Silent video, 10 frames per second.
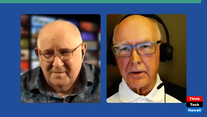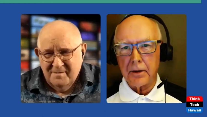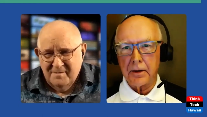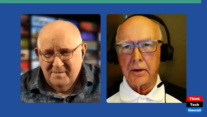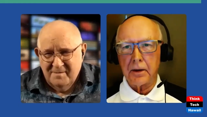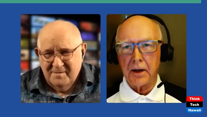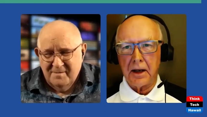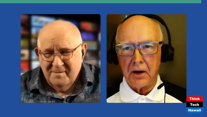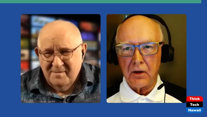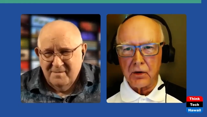Speaker 1: buy it
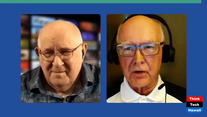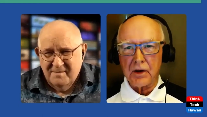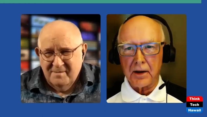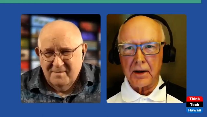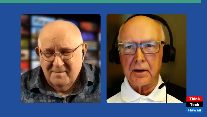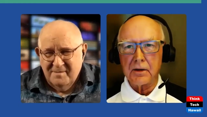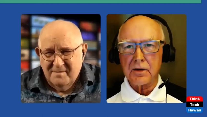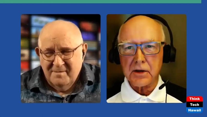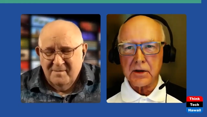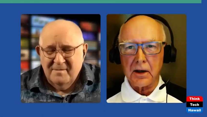on either the
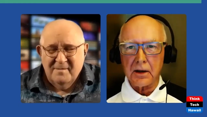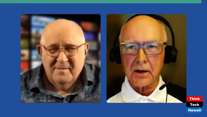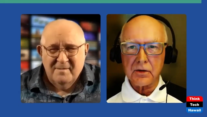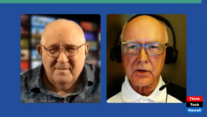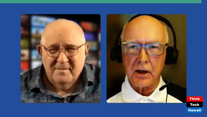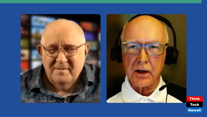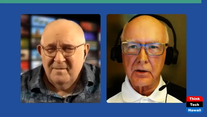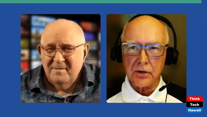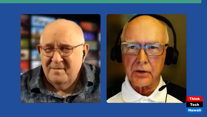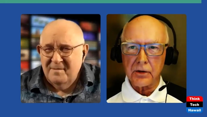London Stock
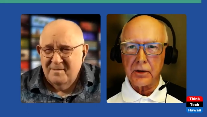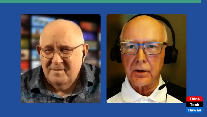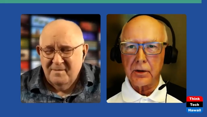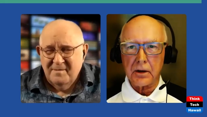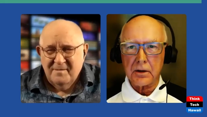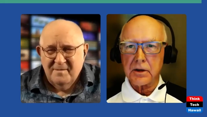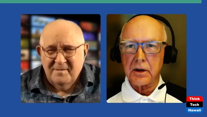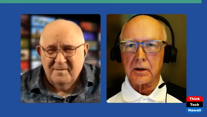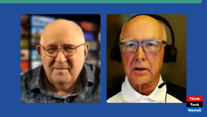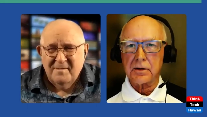Exchange or the New
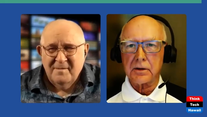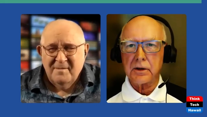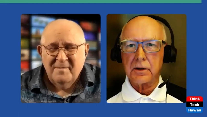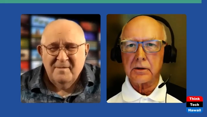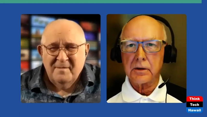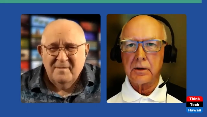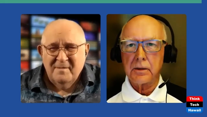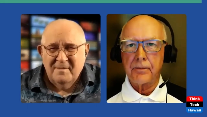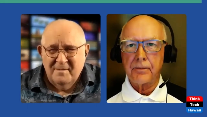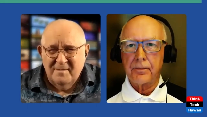York Stock
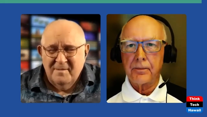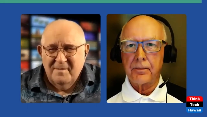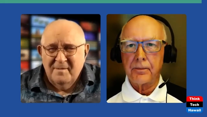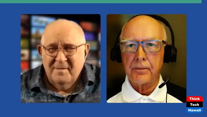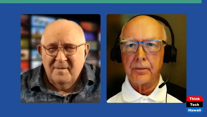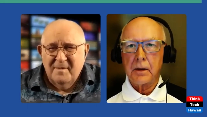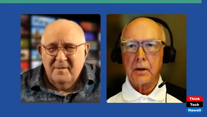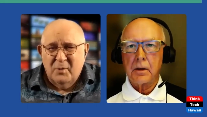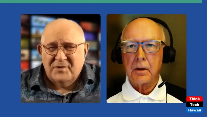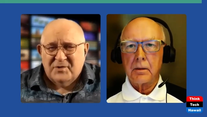Exchange.
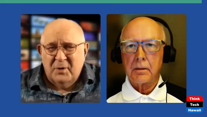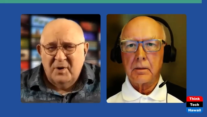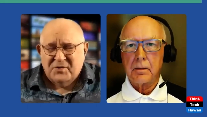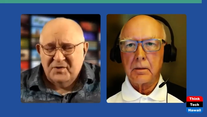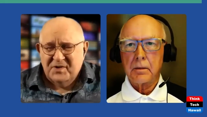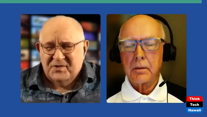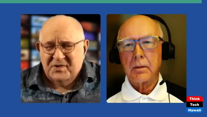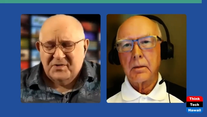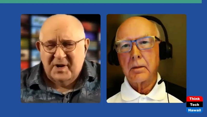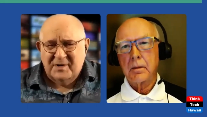
Speaker 2: Well, so much of this
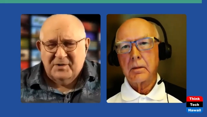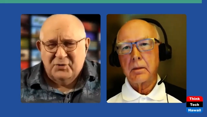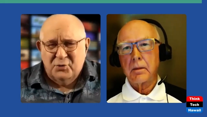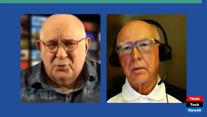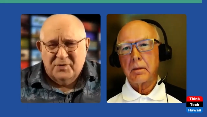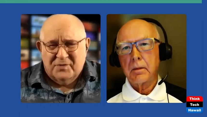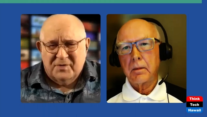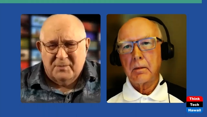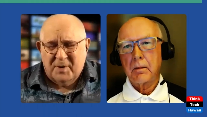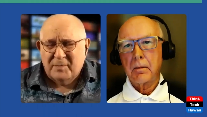has got to do with
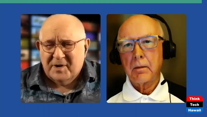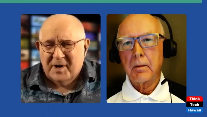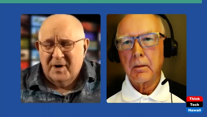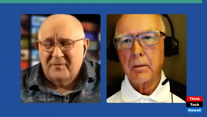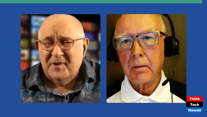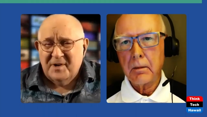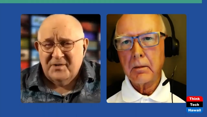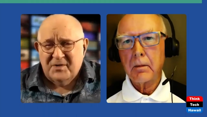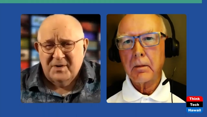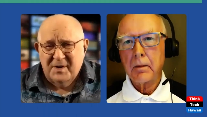public
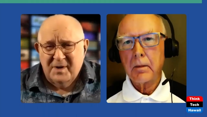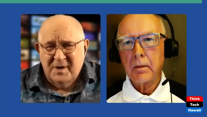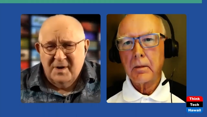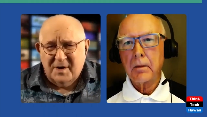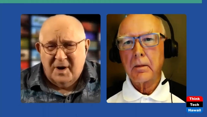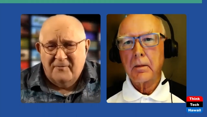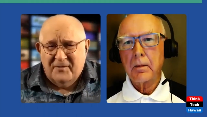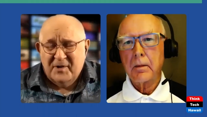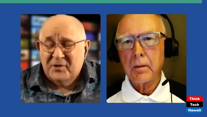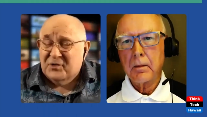confidence
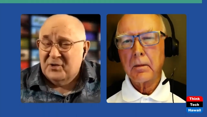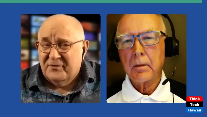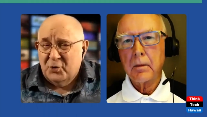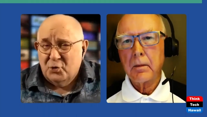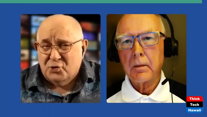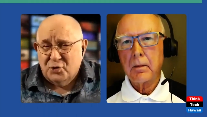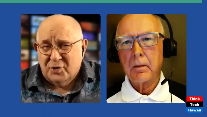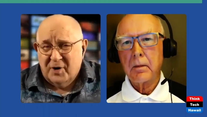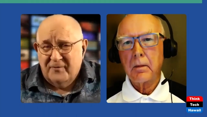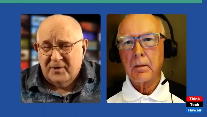in the
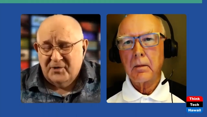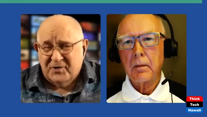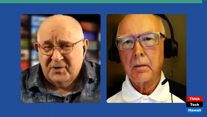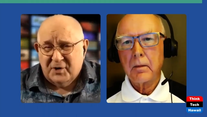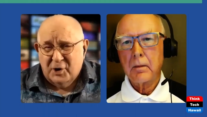future, confidence in the